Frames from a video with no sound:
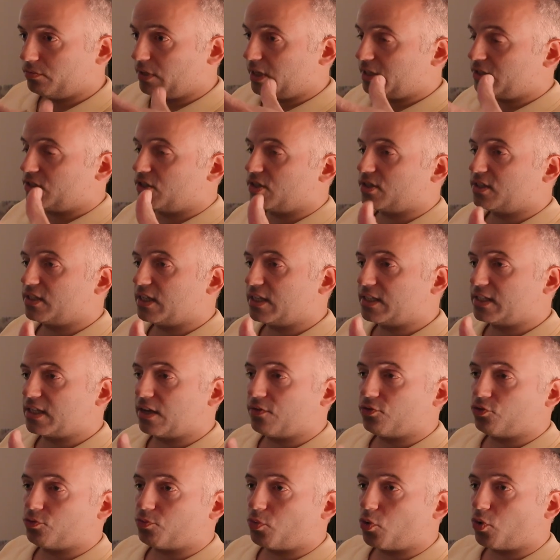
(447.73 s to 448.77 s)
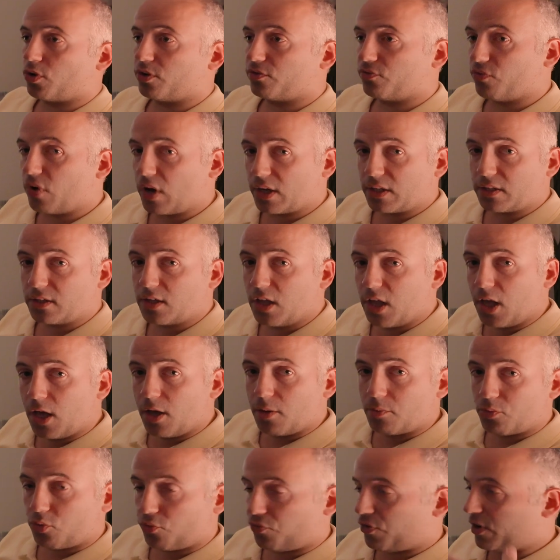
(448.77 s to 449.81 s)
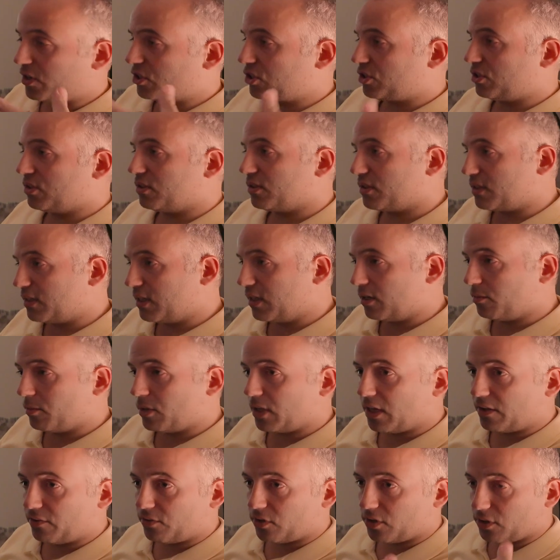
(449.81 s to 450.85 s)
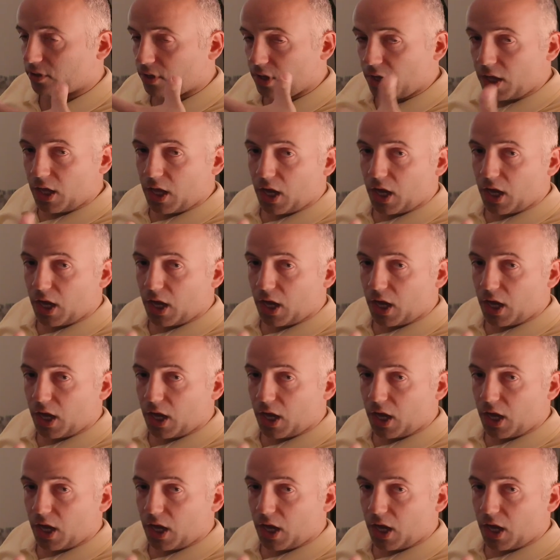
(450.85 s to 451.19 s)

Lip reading: let's just say 7.1 professional cinema level